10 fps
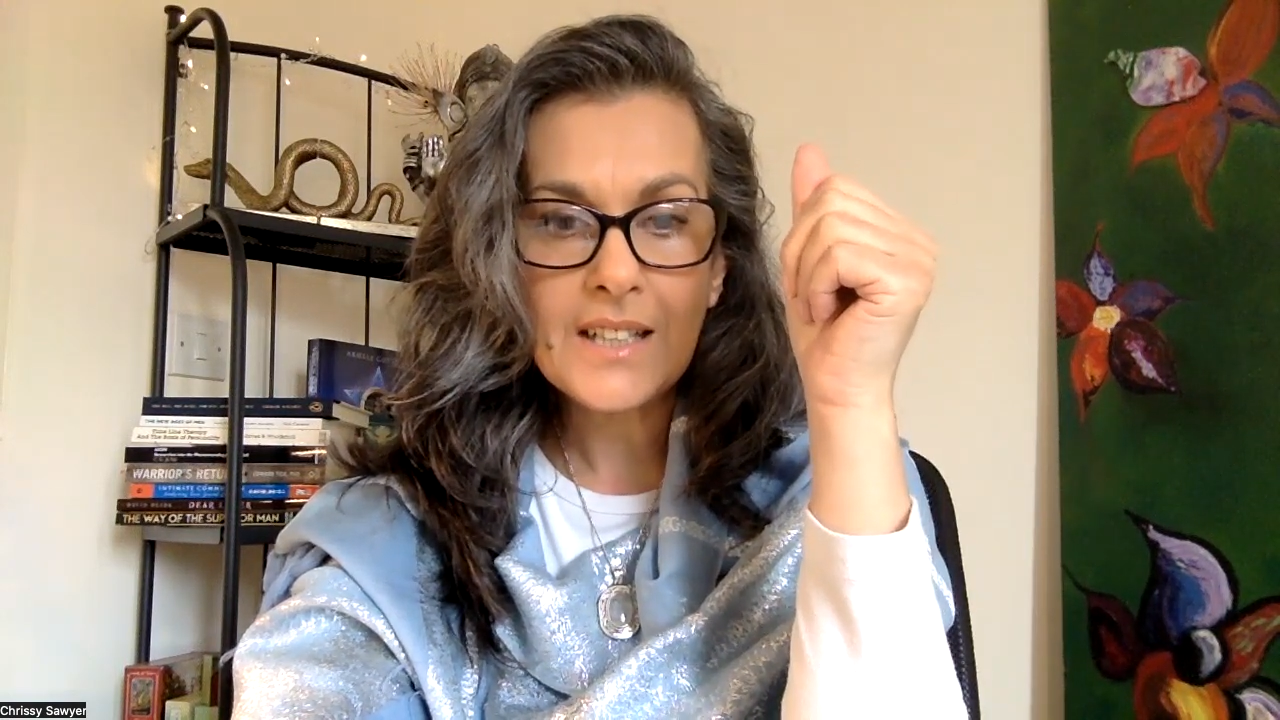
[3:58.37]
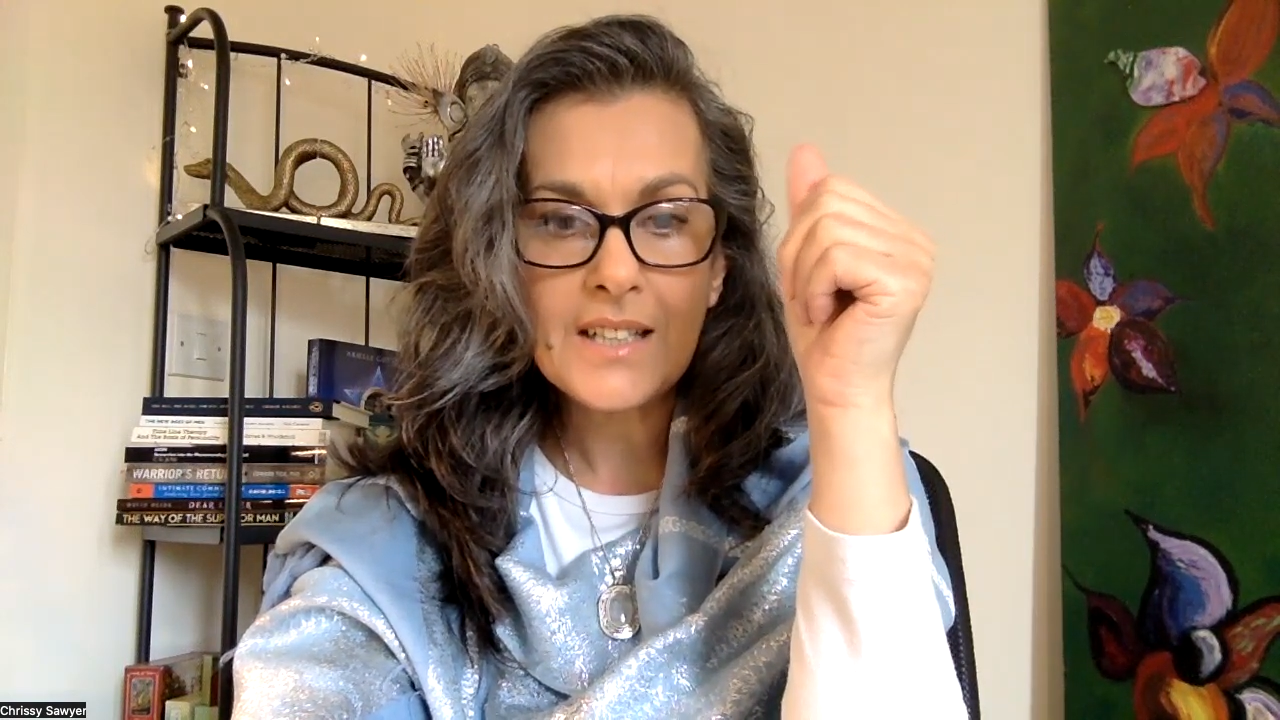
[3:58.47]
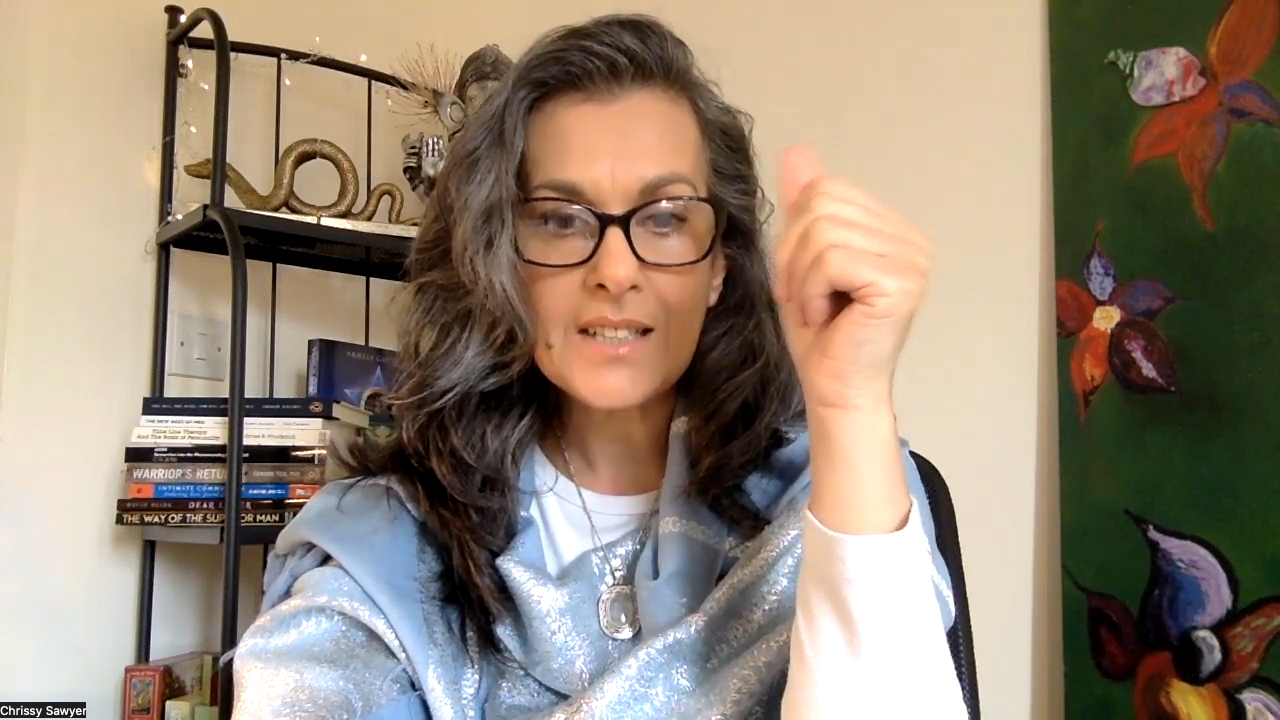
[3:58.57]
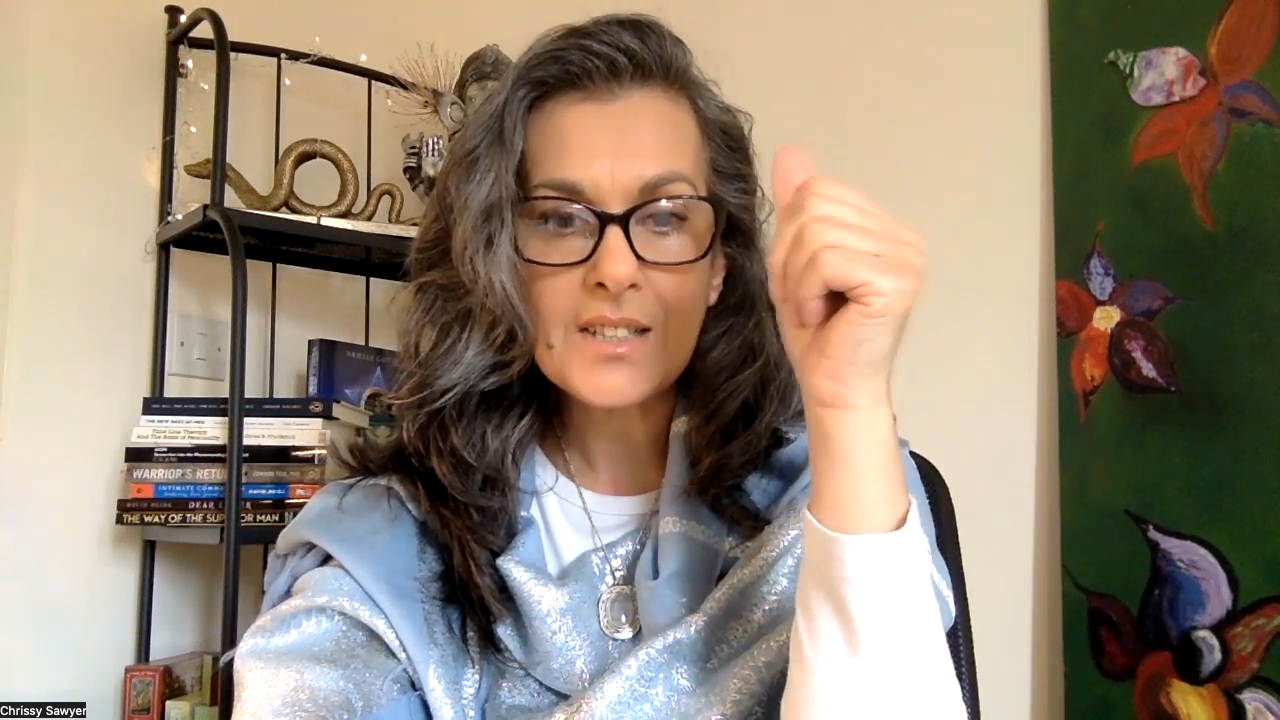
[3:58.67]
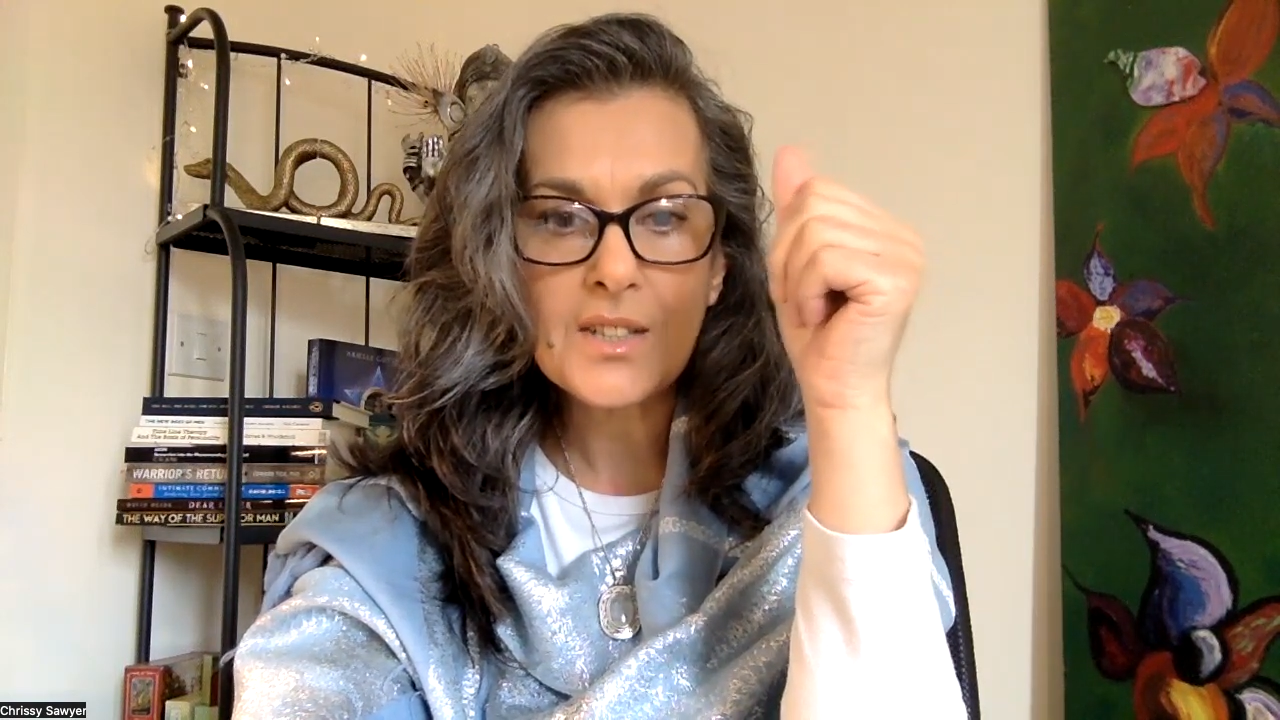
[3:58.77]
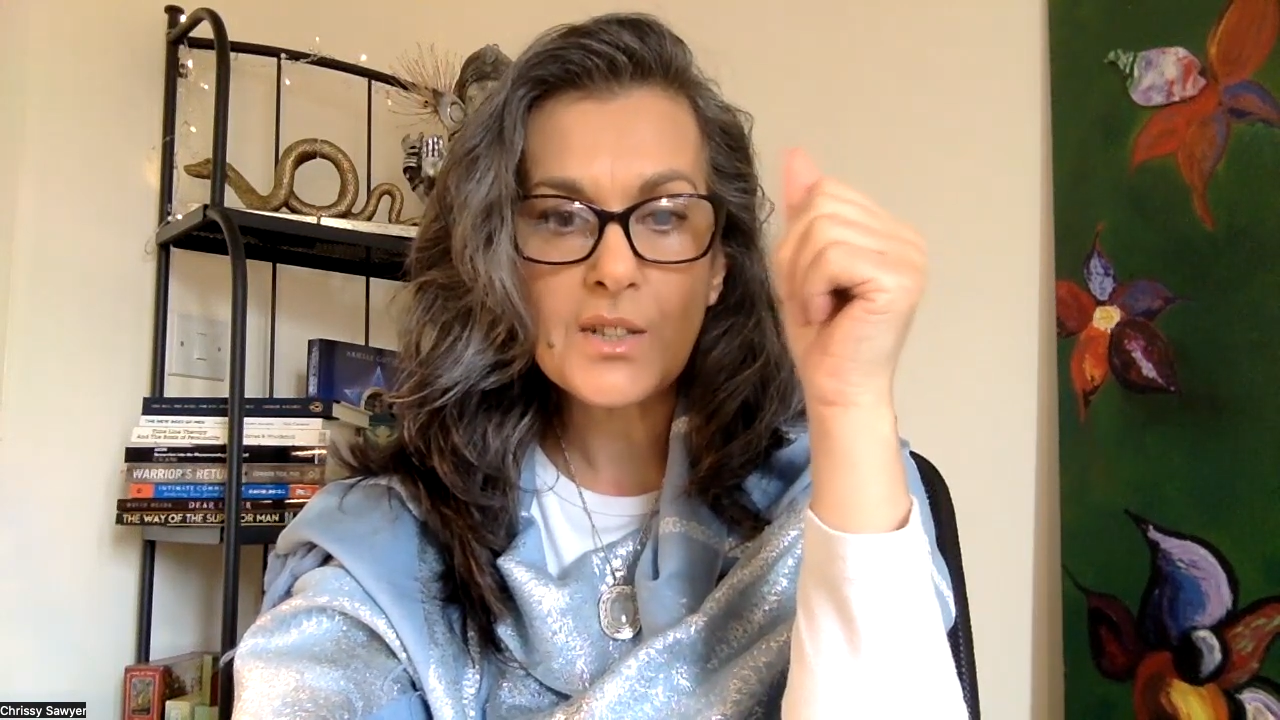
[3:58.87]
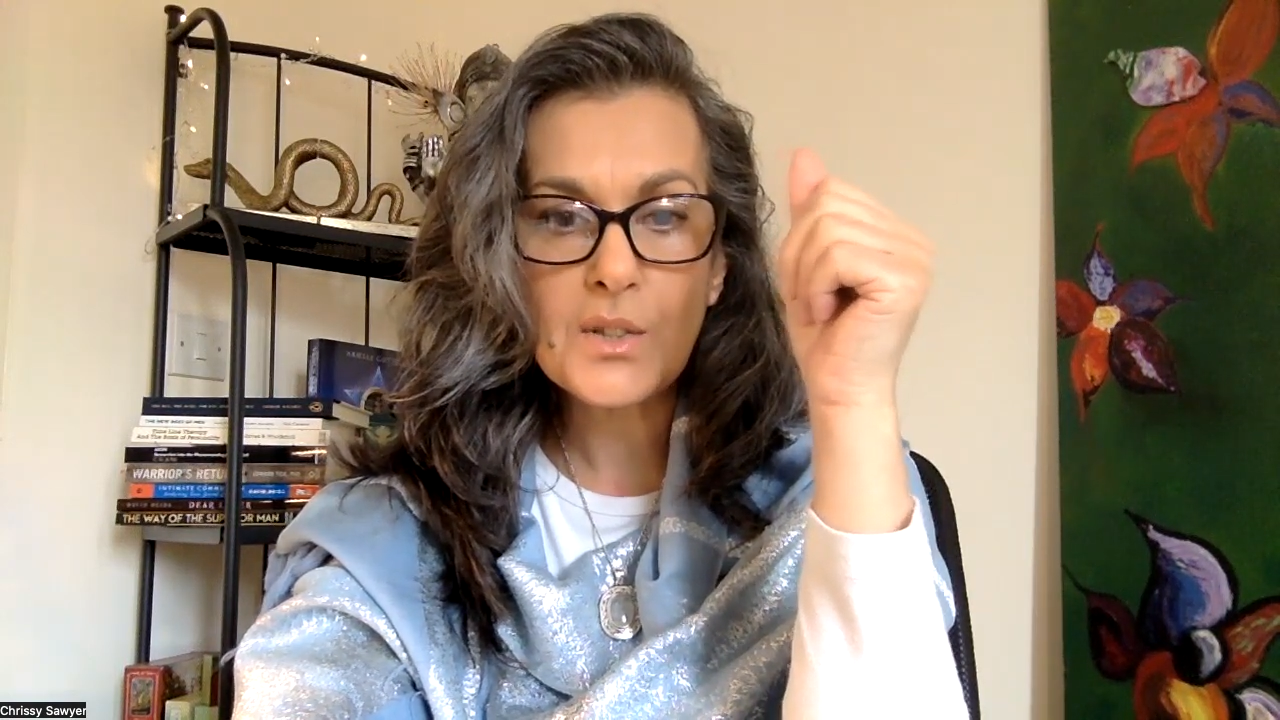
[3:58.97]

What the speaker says: guides us to